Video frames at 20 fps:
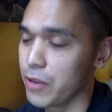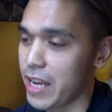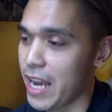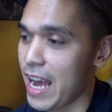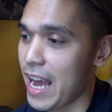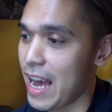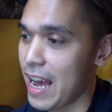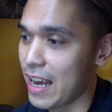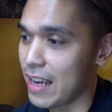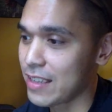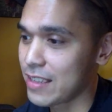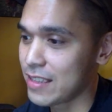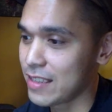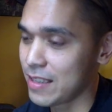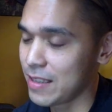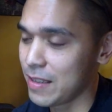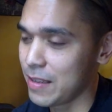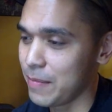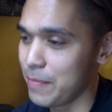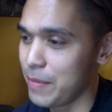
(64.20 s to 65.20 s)

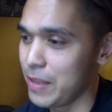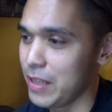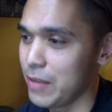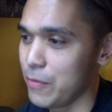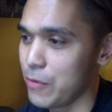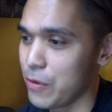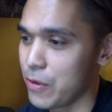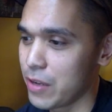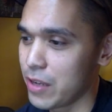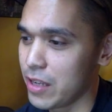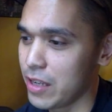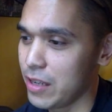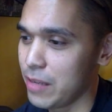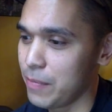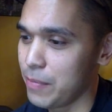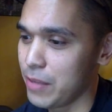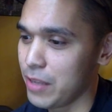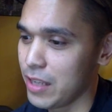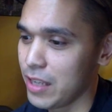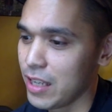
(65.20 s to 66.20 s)
react of being woken
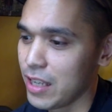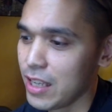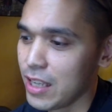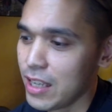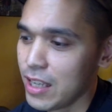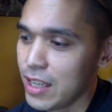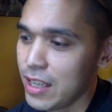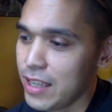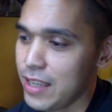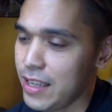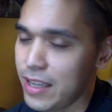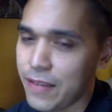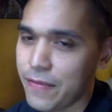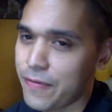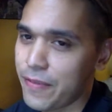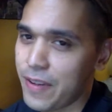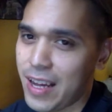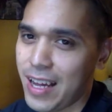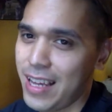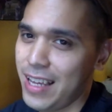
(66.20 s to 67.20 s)
up. But he did
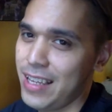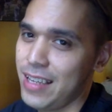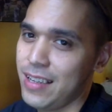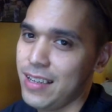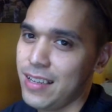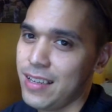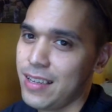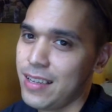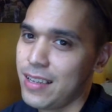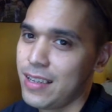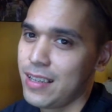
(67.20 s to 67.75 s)
fine.